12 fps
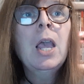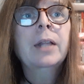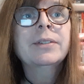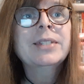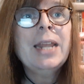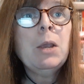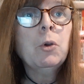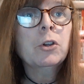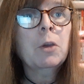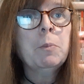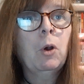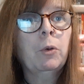Today we're
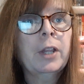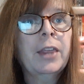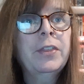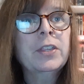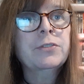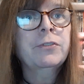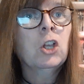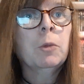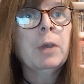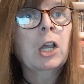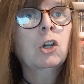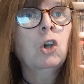talking about this
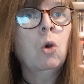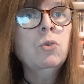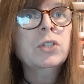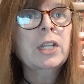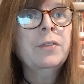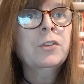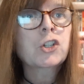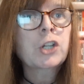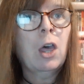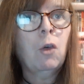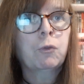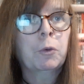film, Ghost in the
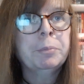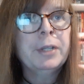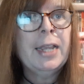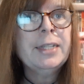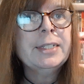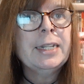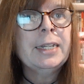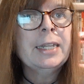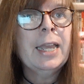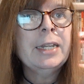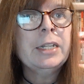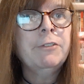Shell from
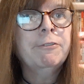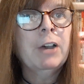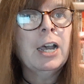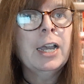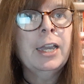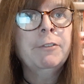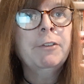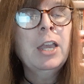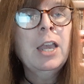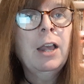1995.